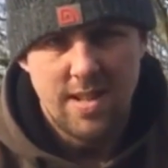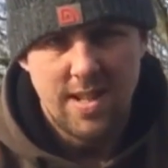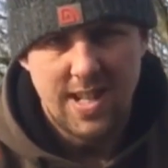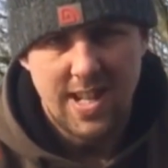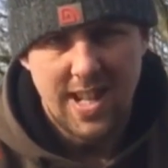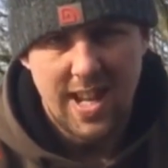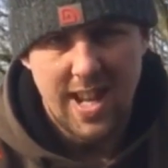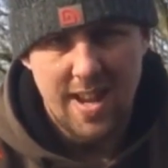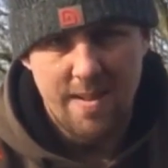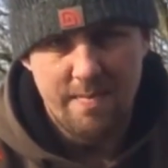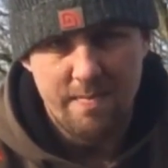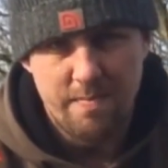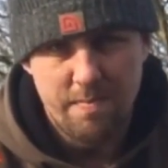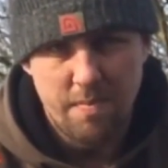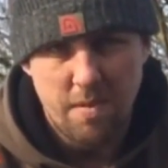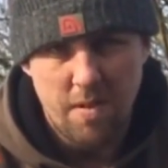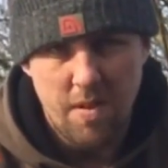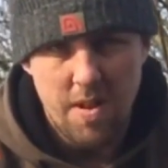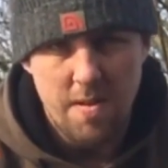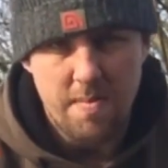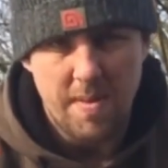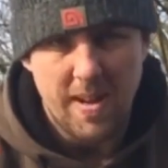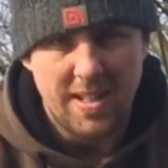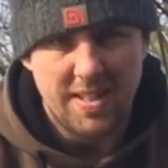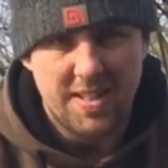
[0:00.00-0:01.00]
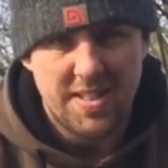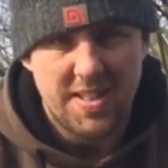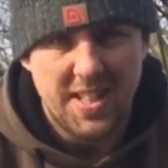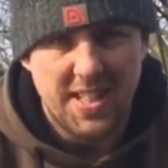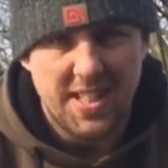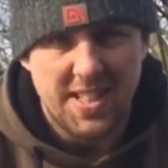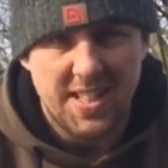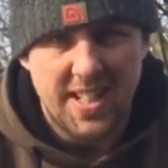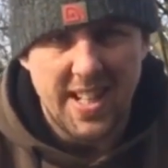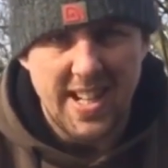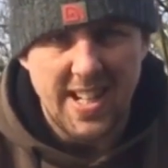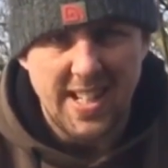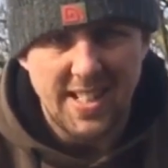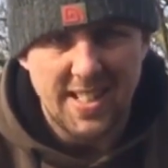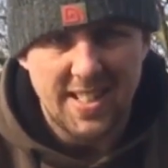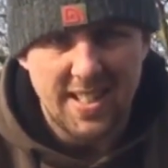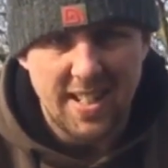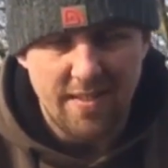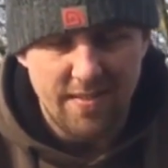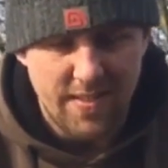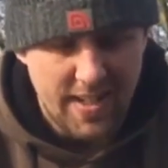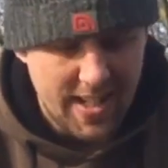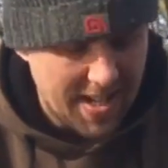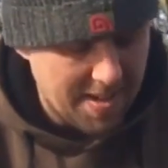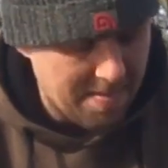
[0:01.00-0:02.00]
Again, probably about 16,
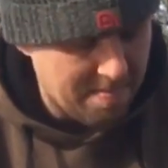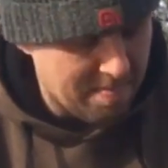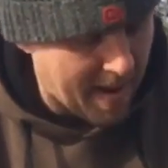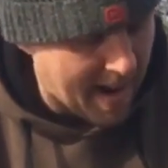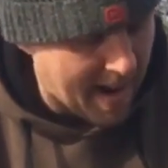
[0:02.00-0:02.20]
17